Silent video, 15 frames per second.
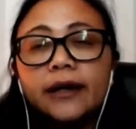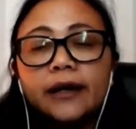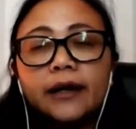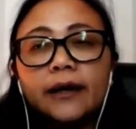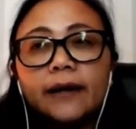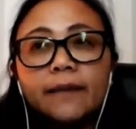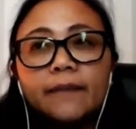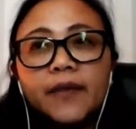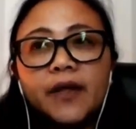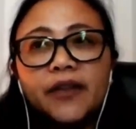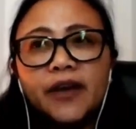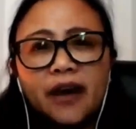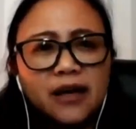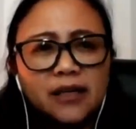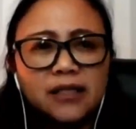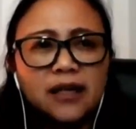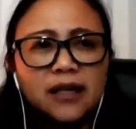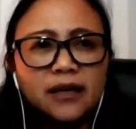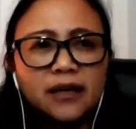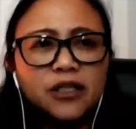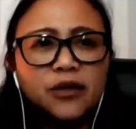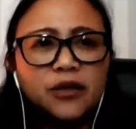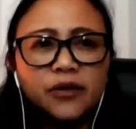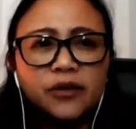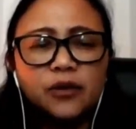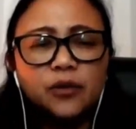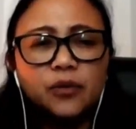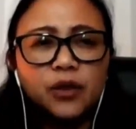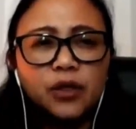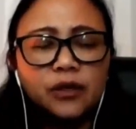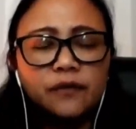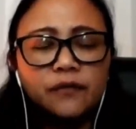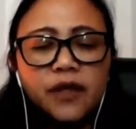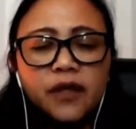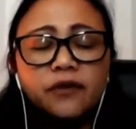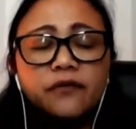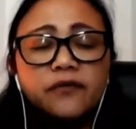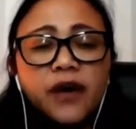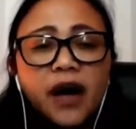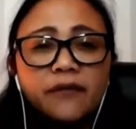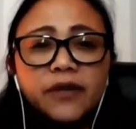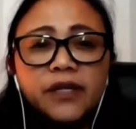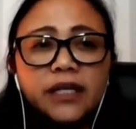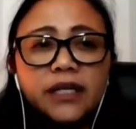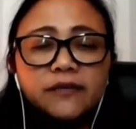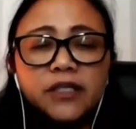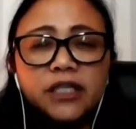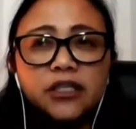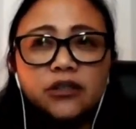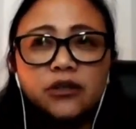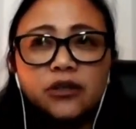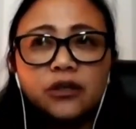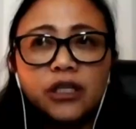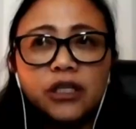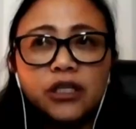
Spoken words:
They ask that, you know, if you haven't lived in your